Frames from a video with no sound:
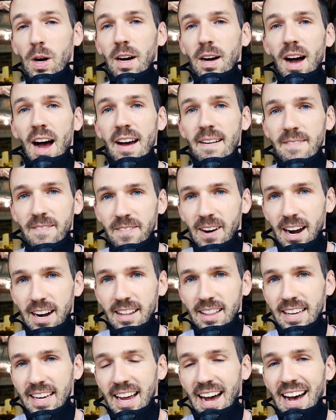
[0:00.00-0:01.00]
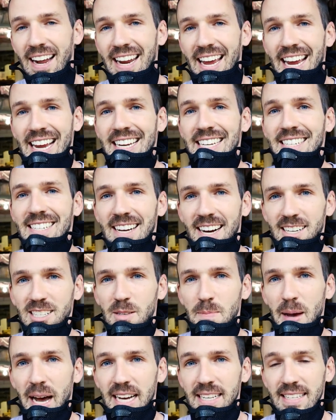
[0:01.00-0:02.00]
Well, I finally got a
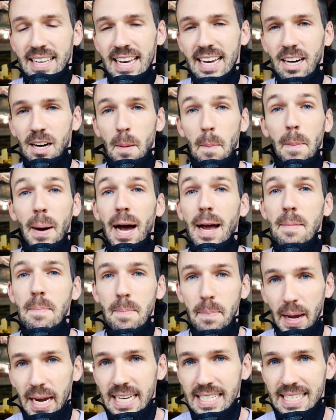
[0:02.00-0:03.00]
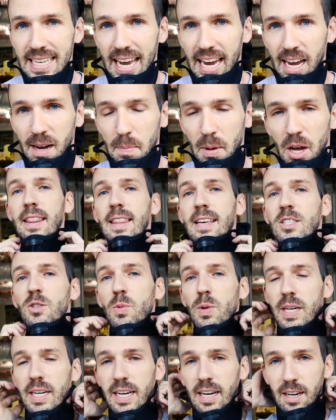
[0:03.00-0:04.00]
dust mask here by Basecamp.
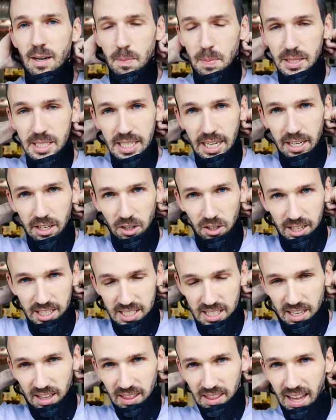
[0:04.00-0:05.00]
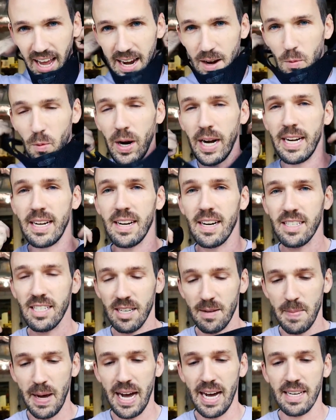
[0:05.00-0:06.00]
This one here in particular is a lightweight
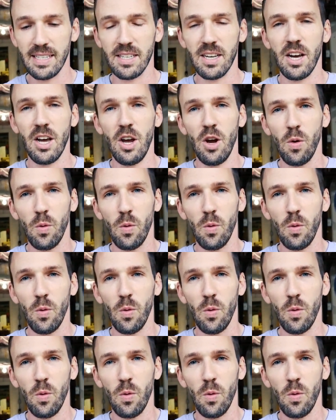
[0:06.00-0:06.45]
dust mask